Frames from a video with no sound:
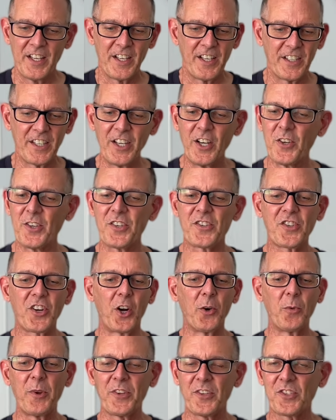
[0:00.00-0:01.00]
you
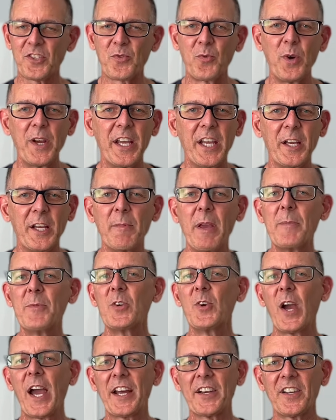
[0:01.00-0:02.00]
start with a swing, maybe
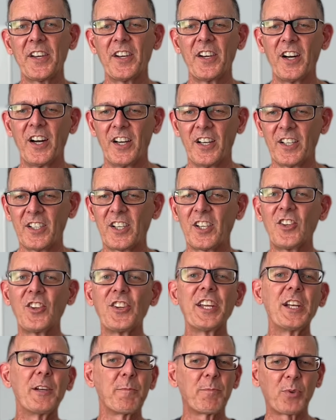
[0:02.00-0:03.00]
you add a
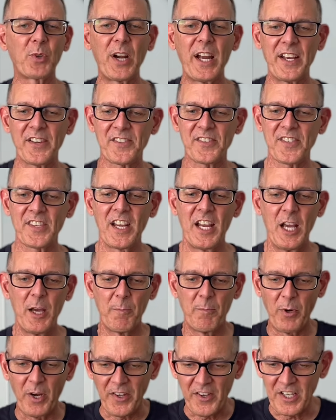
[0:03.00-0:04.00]
clean and press,
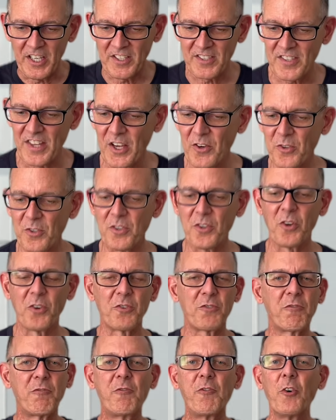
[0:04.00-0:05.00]
but it's
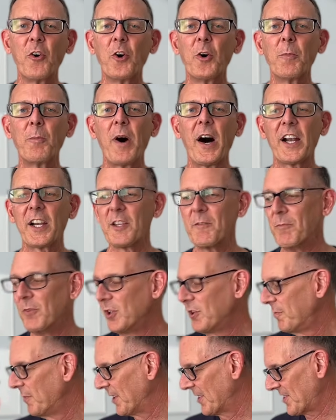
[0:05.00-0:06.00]
those full body
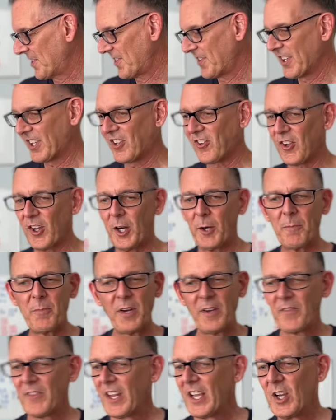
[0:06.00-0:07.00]
movements. The club,
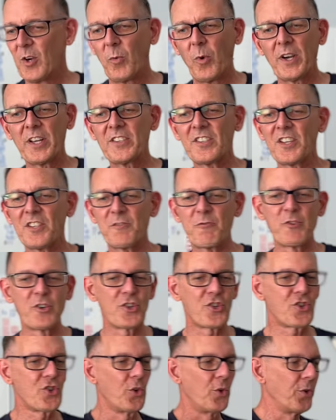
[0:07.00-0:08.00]
what it does for your
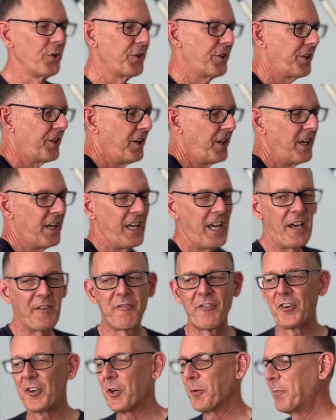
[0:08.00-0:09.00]
shoulder and
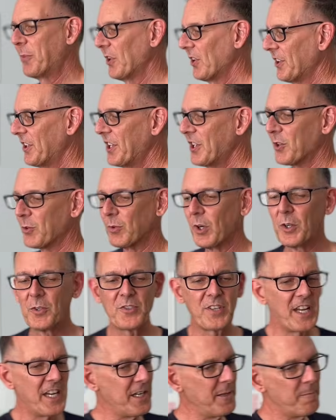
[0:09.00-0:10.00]
for your ability to
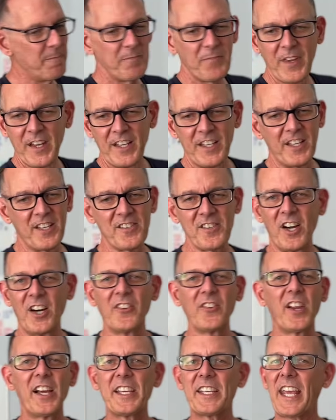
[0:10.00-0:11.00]
rotate is
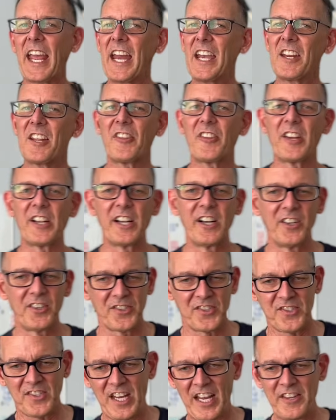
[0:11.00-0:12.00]
unlike anything
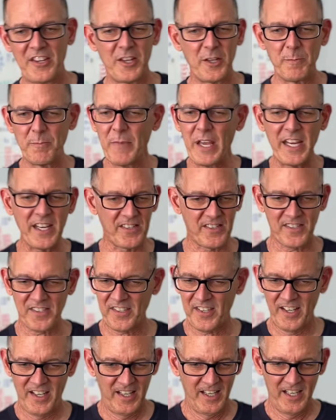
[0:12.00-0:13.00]
else. And then the
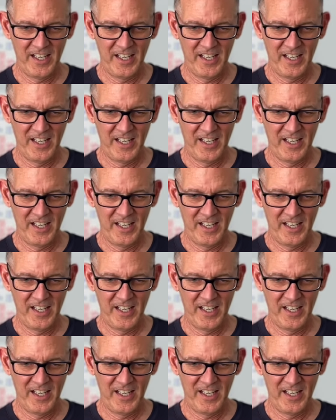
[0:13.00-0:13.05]
mace,